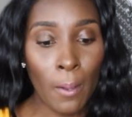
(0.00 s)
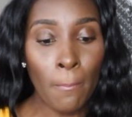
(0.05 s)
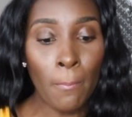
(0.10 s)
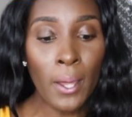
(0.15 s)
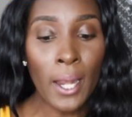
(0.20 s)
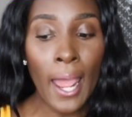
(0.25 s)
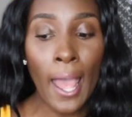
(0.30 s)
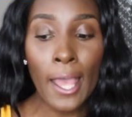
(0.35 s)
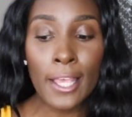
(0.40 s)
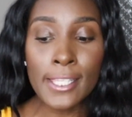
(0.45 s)

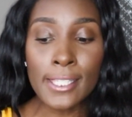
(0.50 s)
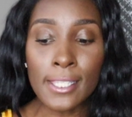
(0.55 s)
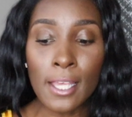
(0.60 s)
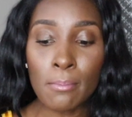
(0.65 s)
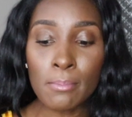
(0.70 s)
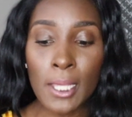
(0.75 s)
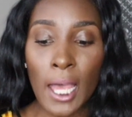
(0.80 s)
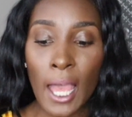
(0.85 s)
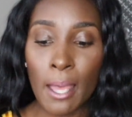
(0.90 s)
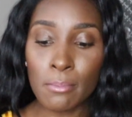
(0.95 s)
But I
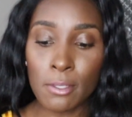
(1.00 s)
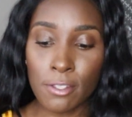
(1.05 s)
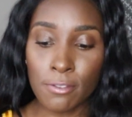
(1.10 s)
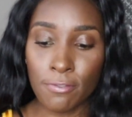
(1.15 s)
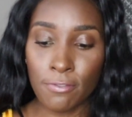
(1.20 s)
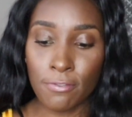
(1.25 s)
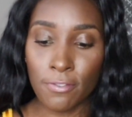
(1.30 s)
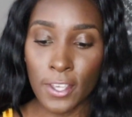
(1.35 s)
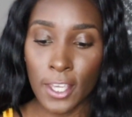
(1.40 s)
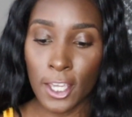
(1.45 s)

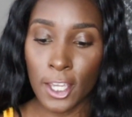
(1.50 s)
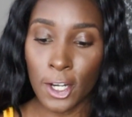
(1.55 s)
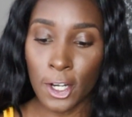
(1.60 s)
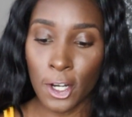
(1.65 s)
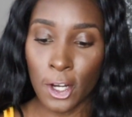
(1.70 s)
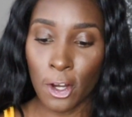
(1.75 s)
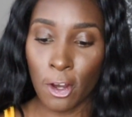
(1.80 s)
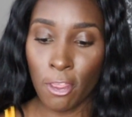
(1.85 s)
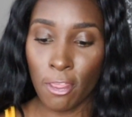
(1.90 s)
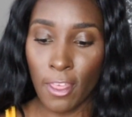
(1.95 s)
sometimes
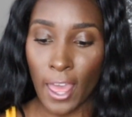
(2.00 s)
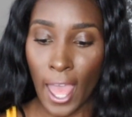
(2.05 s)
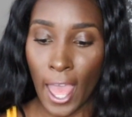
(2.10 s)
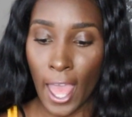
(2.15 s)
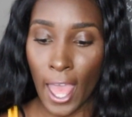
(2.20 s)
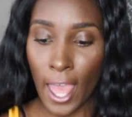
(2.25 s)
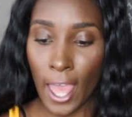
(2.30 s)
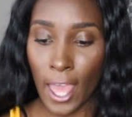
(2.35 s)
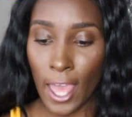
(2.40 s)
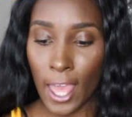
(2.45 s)
fear
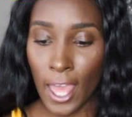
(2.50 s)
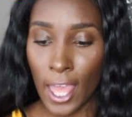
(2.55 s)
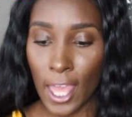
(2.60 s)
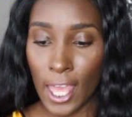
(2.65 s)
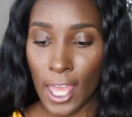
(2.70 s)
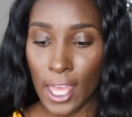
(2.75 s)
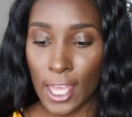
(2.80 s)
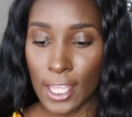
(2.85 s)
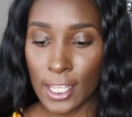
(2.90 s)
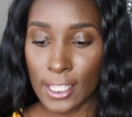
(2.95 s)

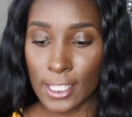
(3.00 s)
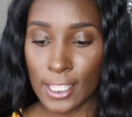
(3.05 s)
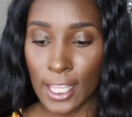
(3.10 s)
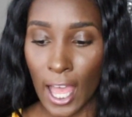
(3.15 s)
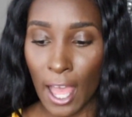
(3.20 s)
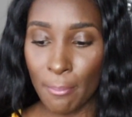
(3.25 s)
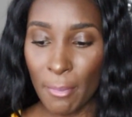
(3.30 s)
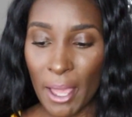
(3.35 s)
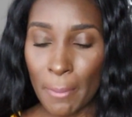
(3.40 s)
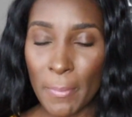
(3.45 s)
that
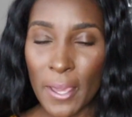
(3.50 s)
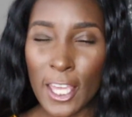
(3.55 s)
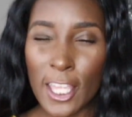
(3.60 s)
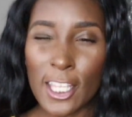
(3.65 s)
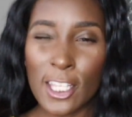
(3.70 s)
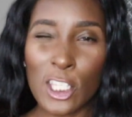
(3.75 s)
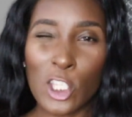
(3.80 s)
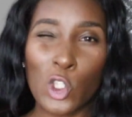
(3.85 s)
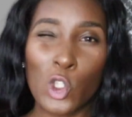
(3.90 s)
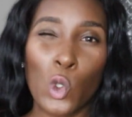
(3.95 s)
I might
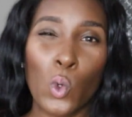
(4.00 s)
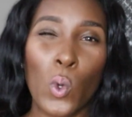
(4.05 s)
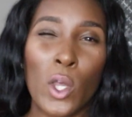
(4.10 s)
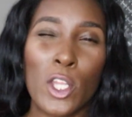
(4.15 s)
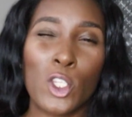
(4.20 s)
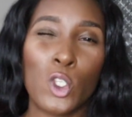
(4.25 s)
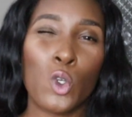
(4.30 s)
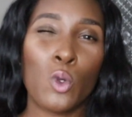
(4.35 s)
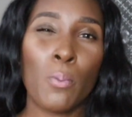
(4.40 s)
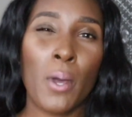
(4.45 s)
be
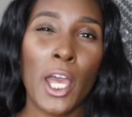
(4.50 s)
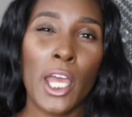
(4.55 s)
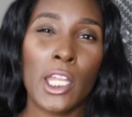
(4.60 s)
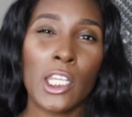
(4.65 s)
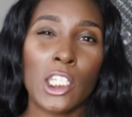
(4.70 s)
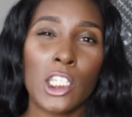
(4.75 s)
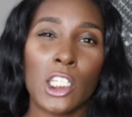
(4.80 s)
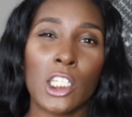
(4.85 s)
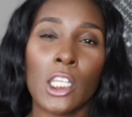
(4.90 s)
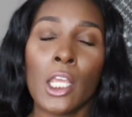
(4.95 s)
doing too
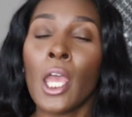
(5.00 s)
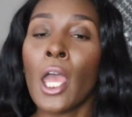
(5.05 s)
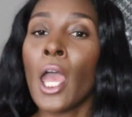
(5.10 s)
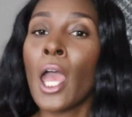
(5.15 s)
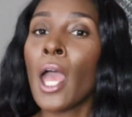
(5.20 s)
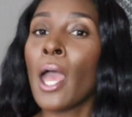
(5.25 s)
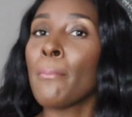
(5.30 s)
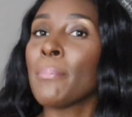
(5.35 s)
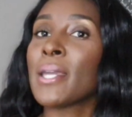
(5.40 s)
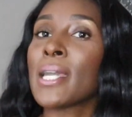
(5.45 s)
much
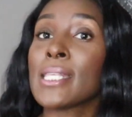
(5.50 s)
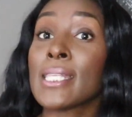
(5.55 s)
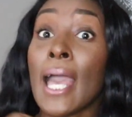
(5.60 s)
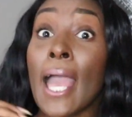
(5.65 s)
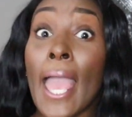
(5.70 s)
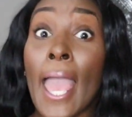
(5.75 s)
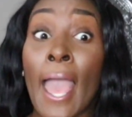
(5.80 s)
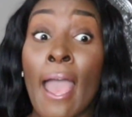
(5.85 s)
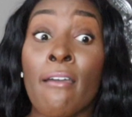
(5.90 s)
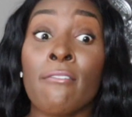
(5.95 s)
because
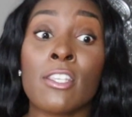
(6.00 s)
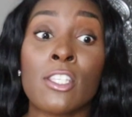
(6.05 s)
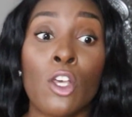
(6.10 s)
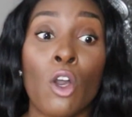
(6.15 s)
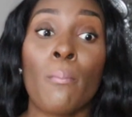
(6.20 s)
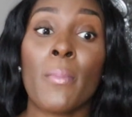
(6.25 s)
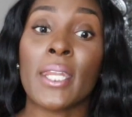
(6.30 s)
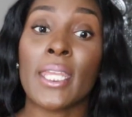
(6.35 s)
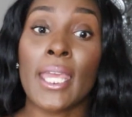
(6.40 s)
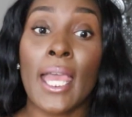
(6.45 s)
I have
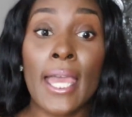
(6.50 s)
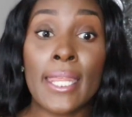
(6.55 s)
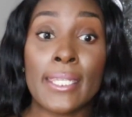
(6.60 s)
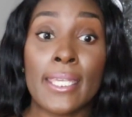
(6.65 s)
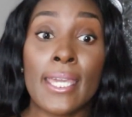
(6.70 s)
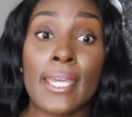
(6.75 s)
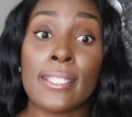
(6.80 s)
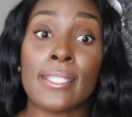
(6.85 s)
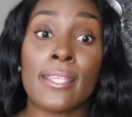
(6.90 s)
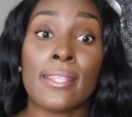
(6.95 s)
so many
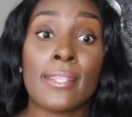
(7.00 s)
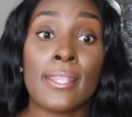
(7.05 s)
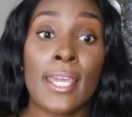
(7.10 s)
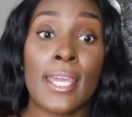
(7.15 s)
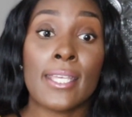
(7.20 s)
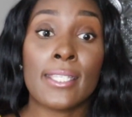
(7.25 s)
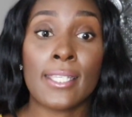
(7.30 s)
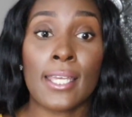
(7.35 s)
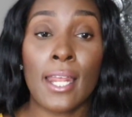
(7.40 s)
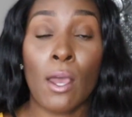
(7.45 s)
ideas and
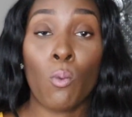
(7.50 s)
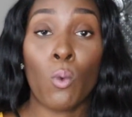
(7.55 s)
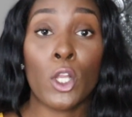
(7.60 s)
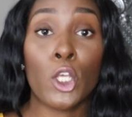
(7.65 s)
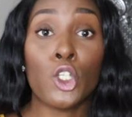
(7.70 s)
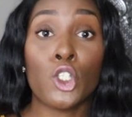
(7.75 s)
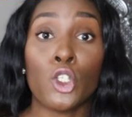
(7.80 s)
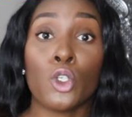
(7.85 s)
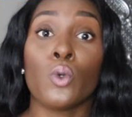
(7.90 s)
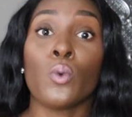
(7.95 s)
things that I
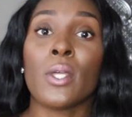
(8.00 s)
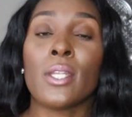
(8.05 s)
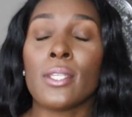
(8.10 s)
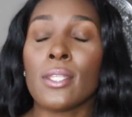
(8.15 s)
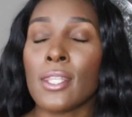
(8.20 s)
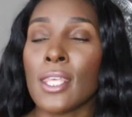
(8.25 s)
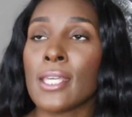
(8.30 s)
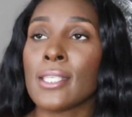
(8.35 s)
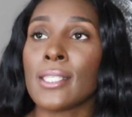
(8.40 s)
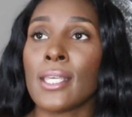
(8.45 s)
want to do
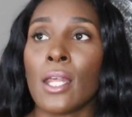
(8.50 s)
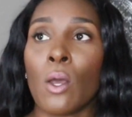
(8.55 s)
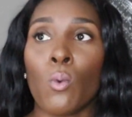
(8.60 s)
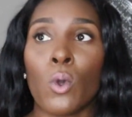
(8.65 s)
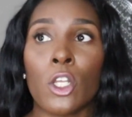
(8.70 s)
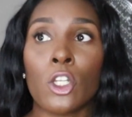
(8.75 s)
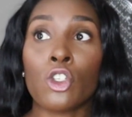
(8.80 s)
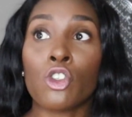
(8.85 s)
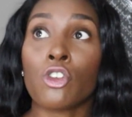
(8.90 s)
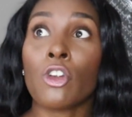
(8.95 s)
and things that I
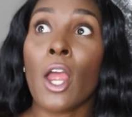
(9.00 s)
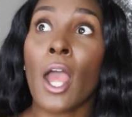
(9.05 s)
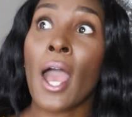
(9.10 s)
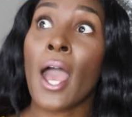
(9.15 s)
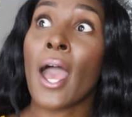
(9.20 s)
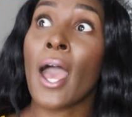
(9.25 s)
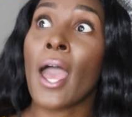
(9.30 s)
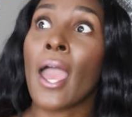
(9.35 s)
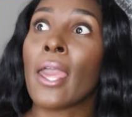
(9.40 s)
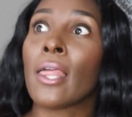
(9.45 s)
want to
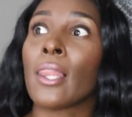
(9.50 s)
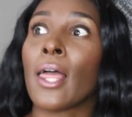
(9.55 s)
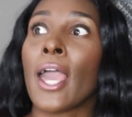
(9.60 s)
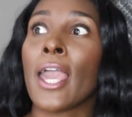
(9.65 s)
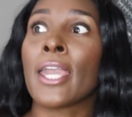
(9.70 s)
try.